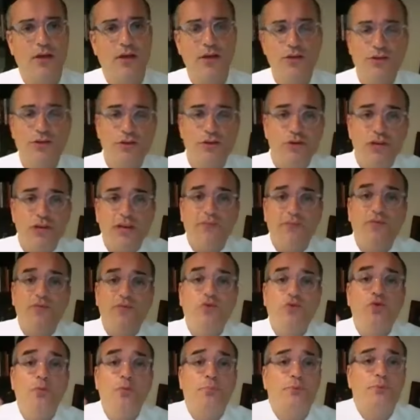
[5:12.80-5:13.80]
So you give
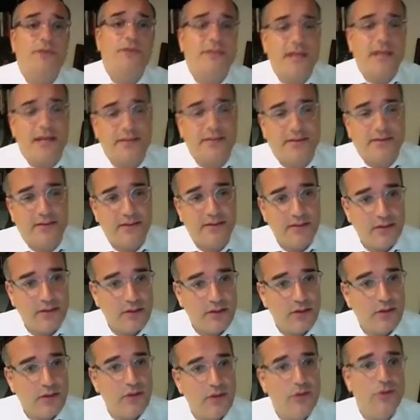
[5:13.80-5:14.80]
2%
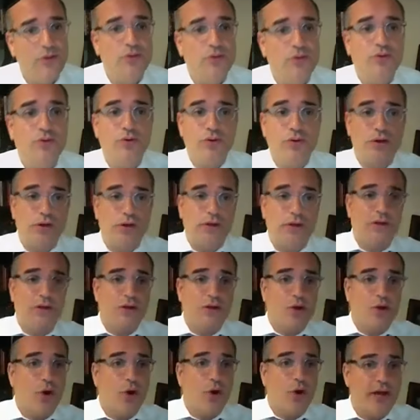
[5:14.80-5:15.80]
to the
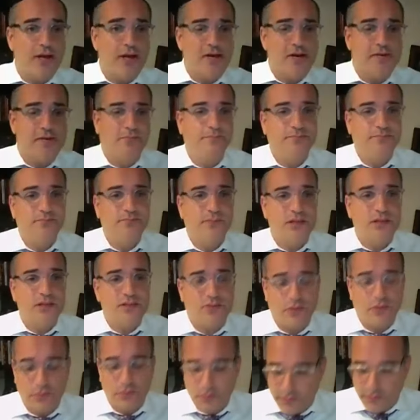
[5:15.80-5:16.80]
Kohen. It's
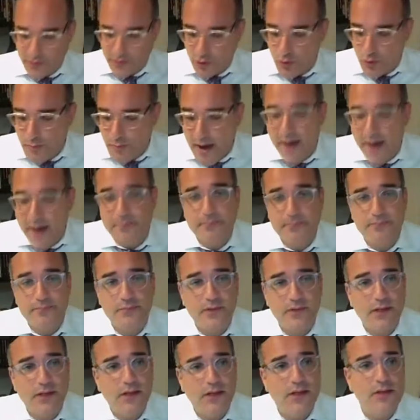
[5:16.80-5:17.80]
called the teruma.
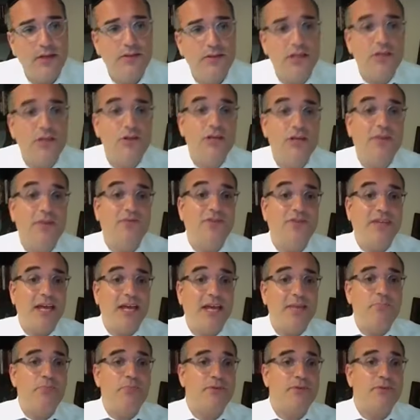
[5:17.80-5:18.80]
Then you give
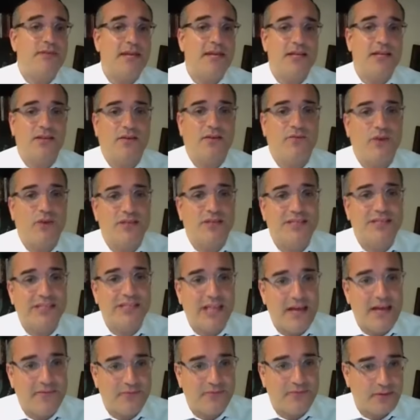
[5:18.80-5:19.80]
10% of what's
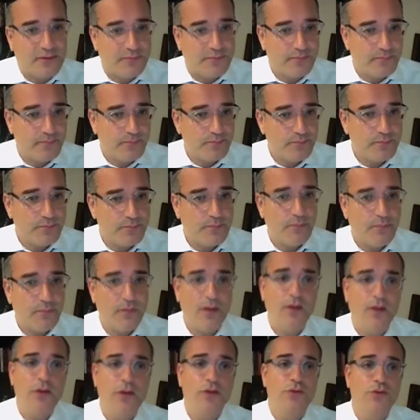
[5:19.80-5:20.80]
left
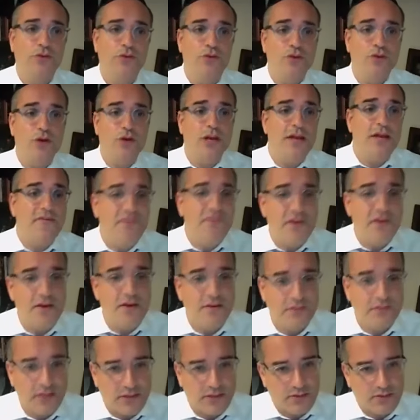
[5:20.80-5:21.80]
to the Levi.
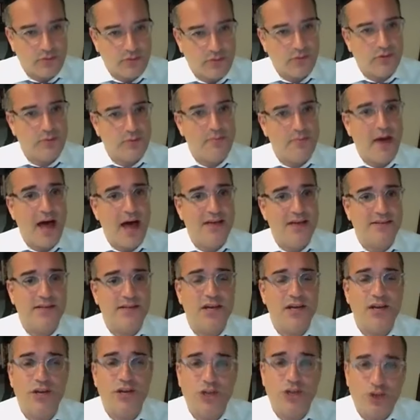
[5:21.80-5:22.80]
That's called the Maaser
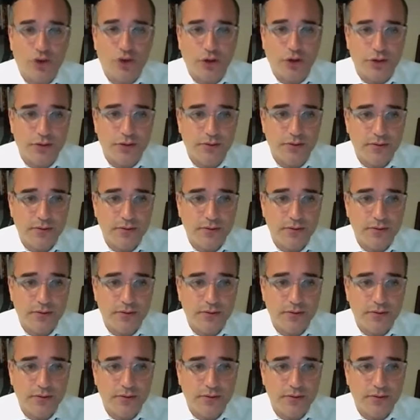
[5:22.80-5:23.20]
Rishon.